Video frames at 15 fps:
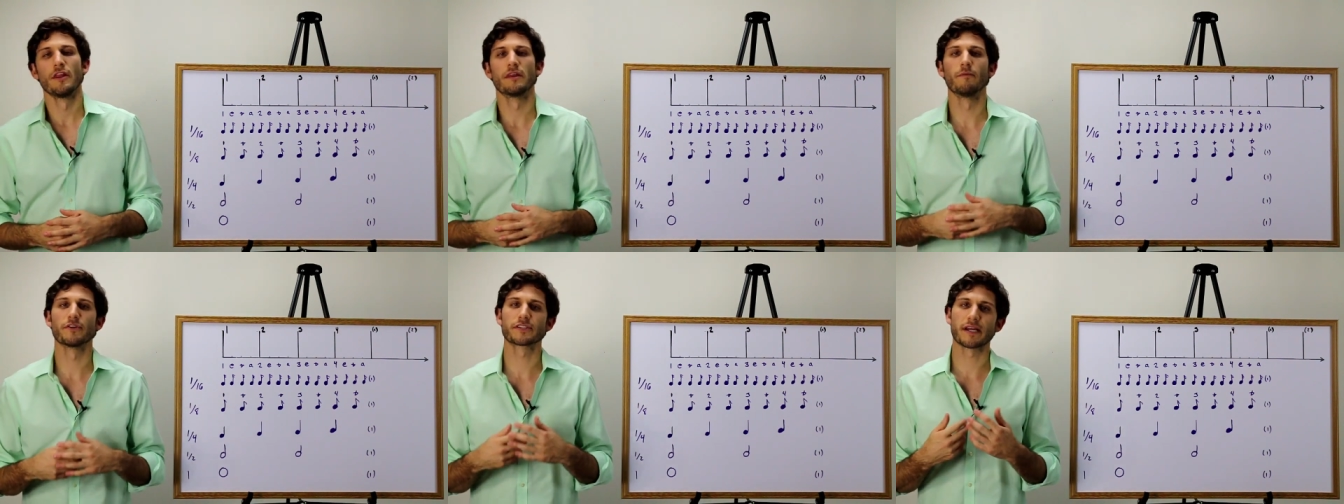
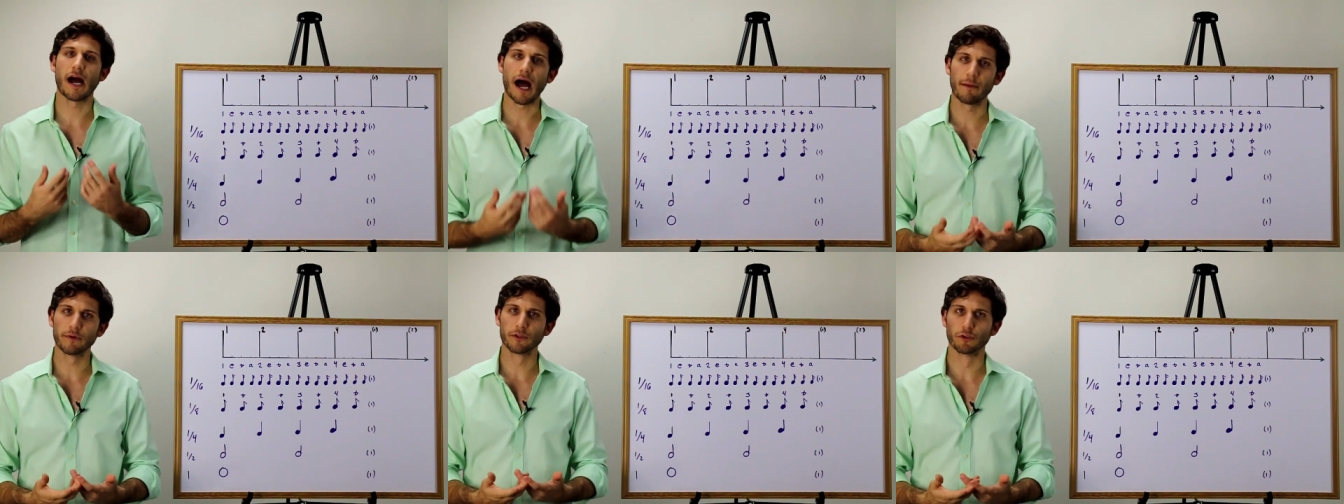The most
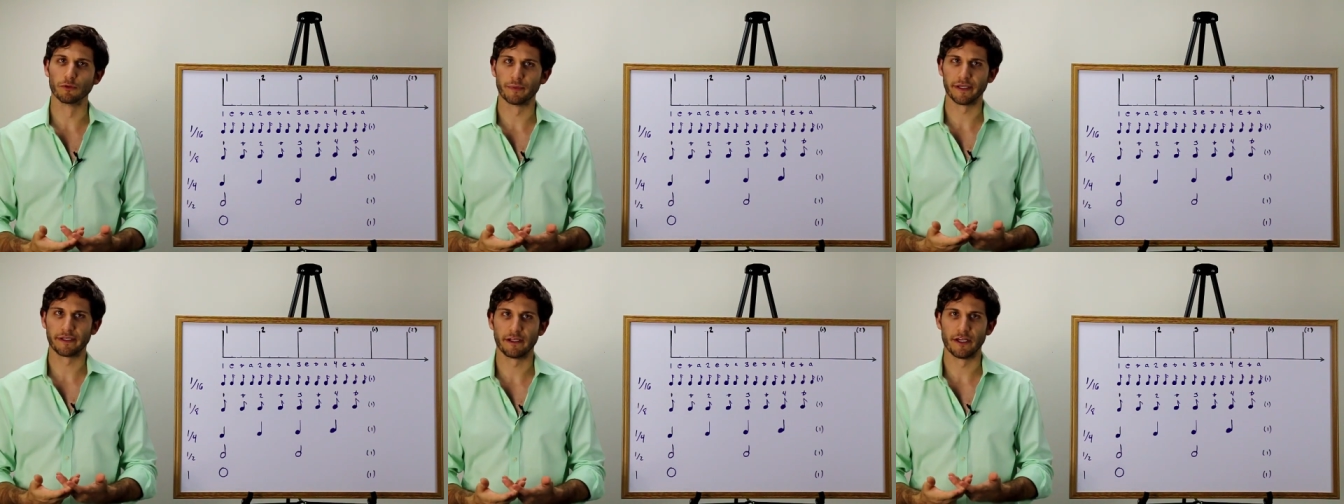common
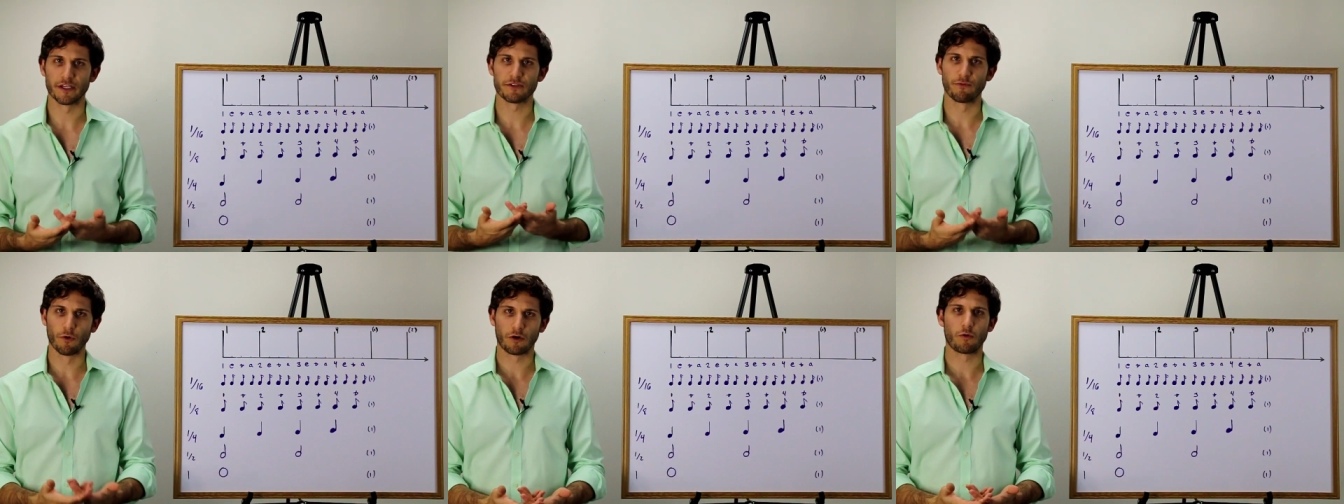grouping
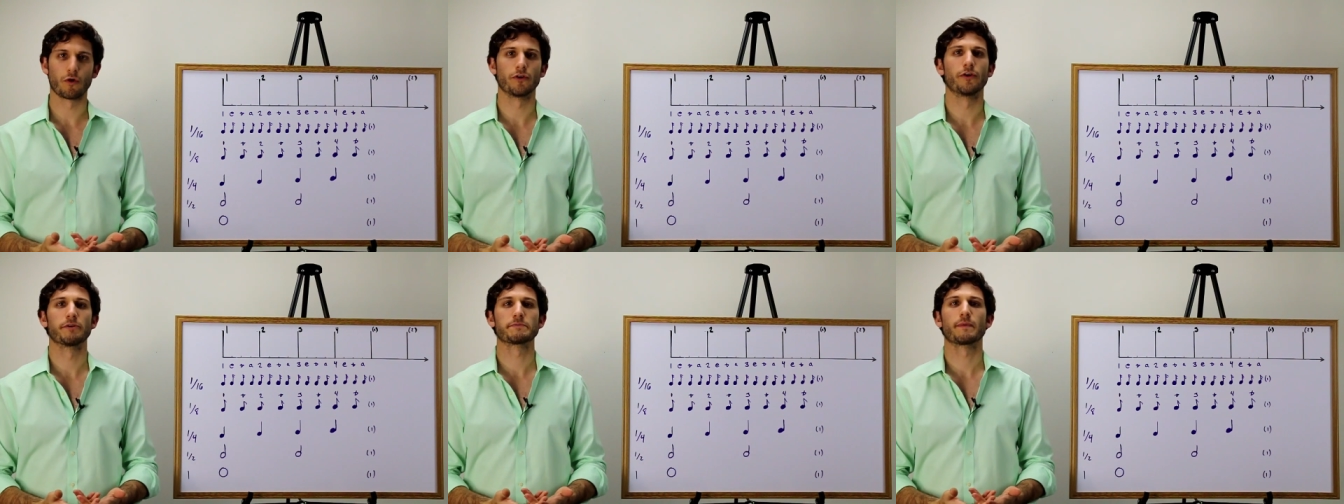is 4
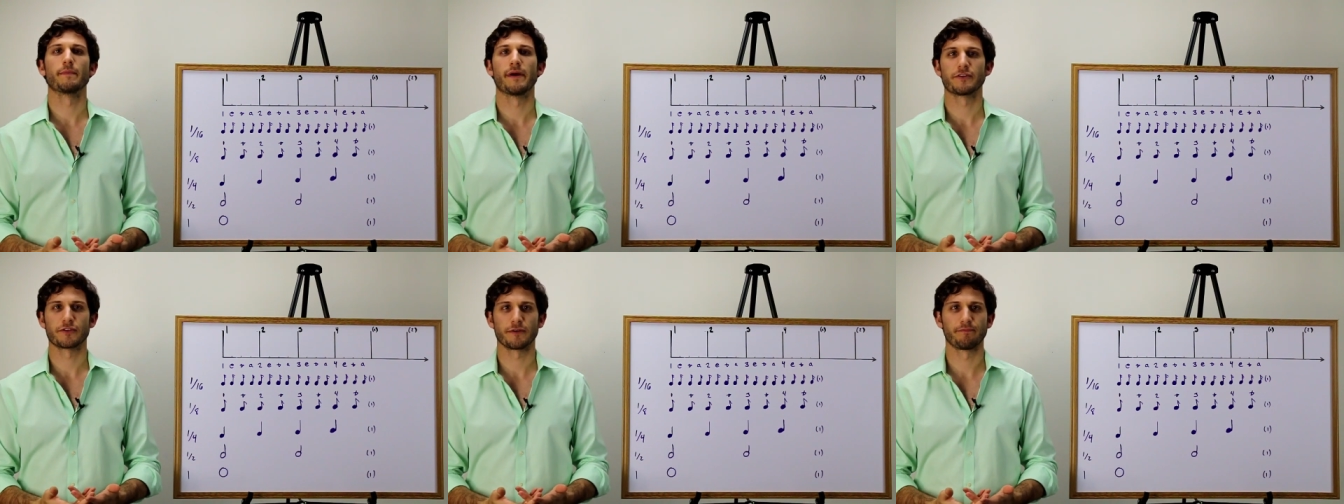quarter notes per
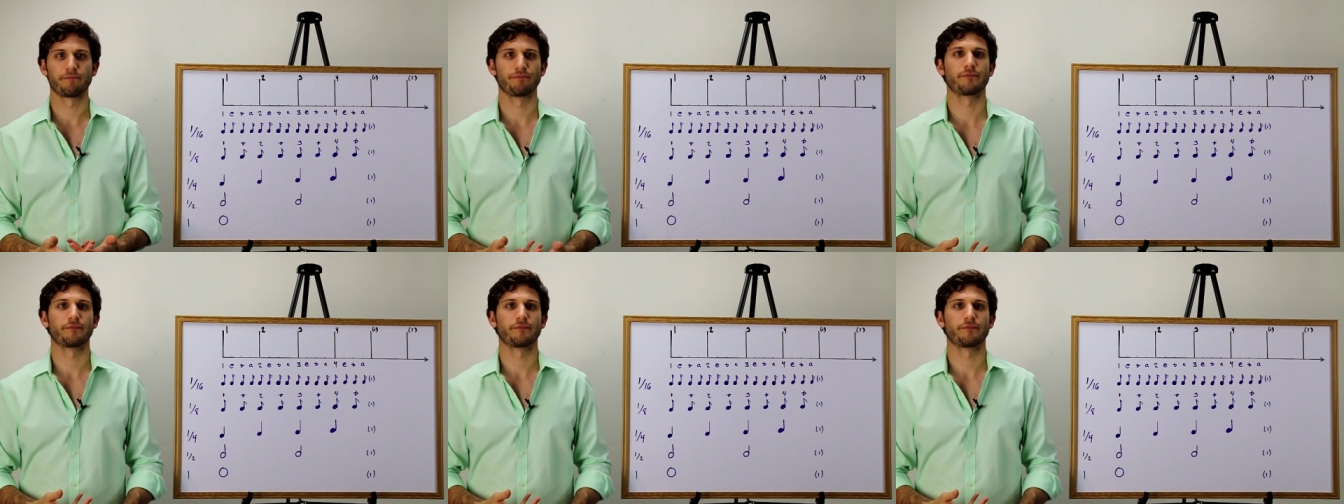measure.